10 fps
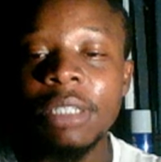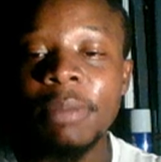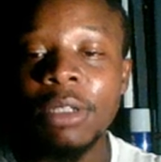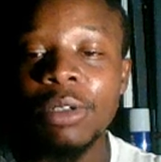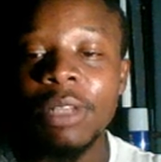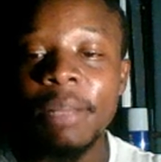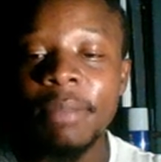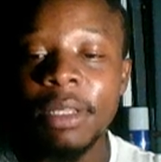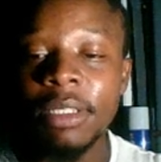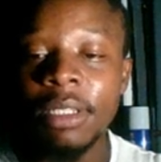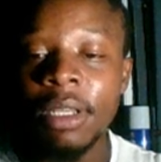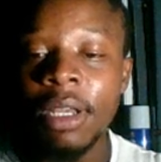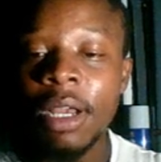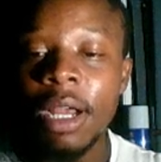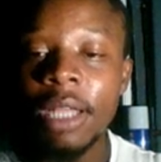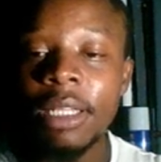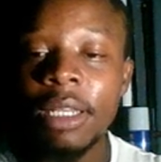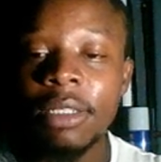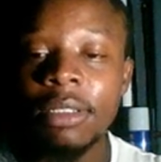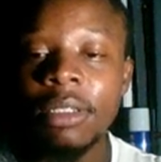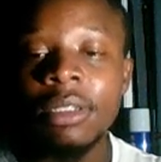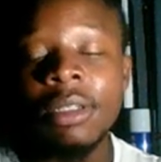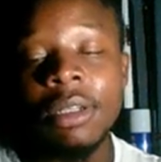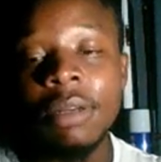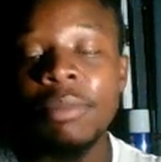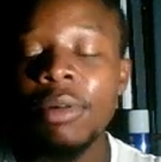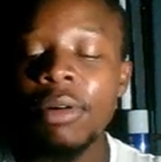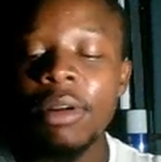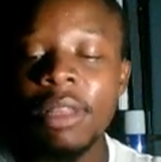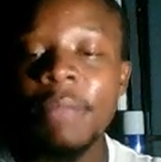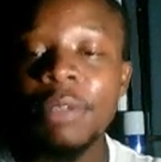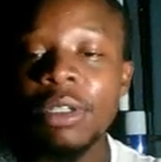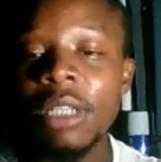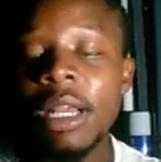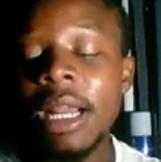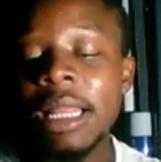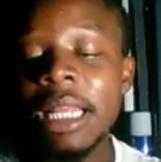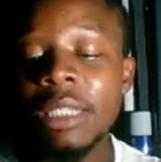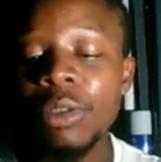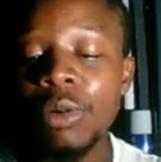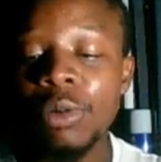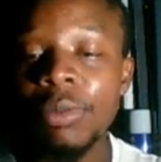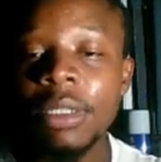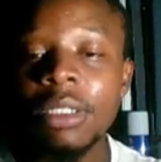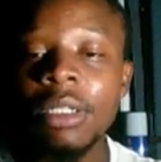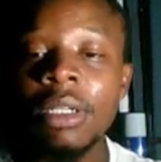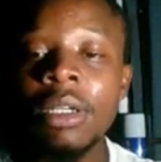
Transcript: this particular place, and then but let me just like highlight your code base.